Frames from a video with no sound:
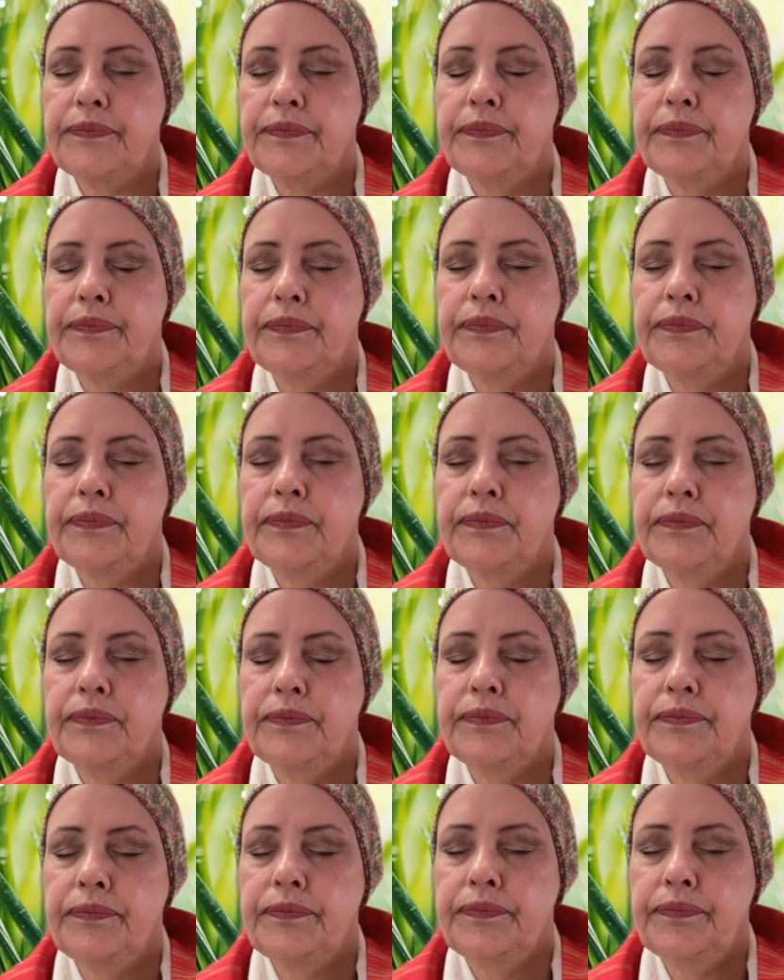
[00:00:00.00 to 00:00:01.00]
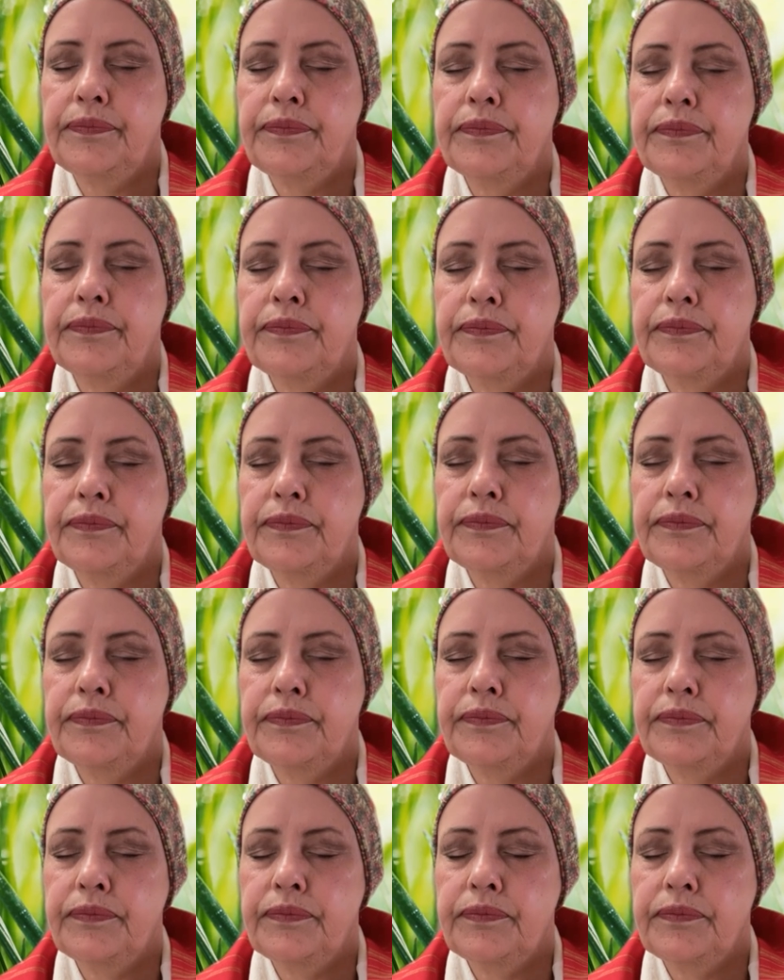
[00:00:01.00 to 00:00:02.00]

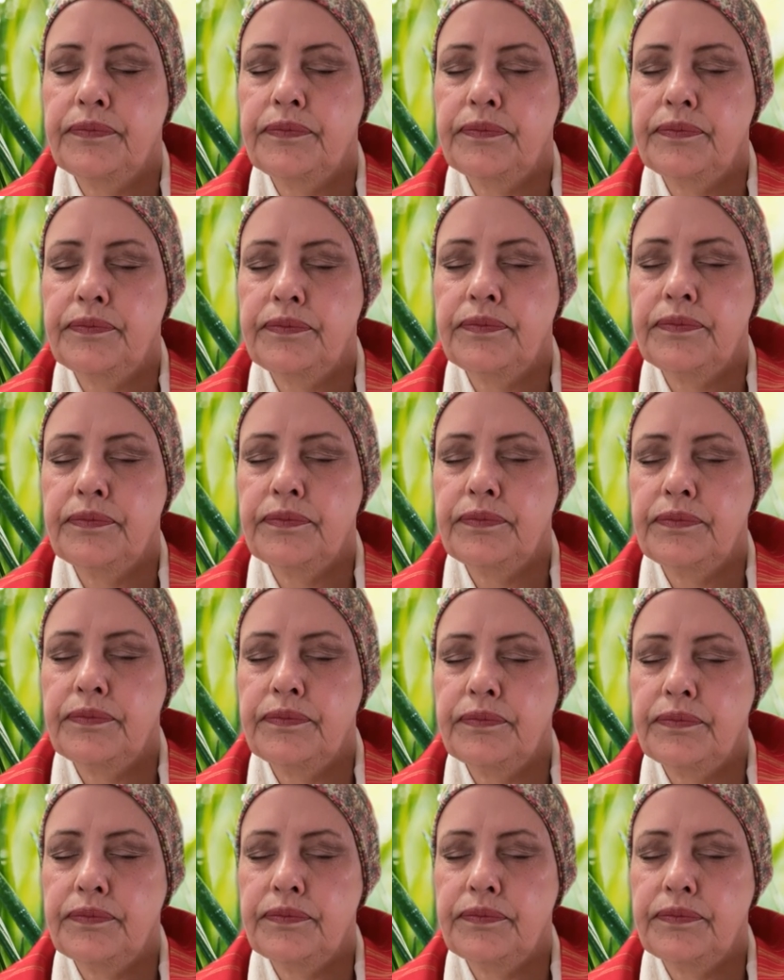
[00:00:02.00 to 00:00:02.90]
No one is speaking in this clip.